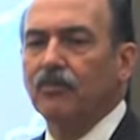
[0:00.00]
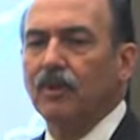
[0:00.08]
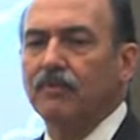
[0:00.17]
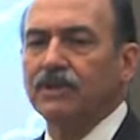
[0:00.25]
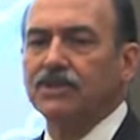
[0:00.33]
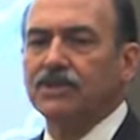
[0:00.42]

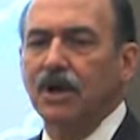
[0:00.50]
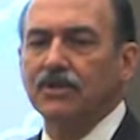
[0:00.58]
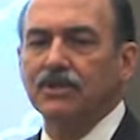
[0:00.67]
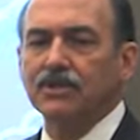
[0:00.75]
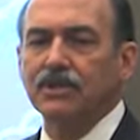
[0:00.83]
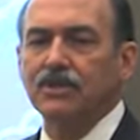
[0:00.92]
Miss
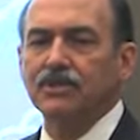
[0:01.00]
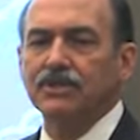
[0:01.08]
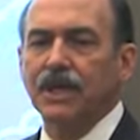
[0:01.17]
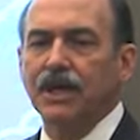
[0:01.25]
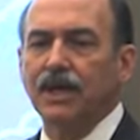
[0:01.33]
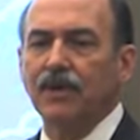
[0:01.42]
Saunders, who is
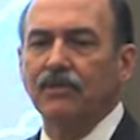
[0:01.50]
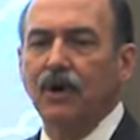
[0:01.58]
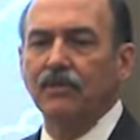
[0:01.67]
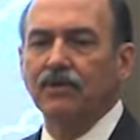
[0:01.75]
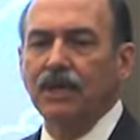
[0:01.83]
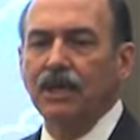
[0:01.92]
the head of
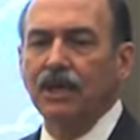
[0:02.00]
OD,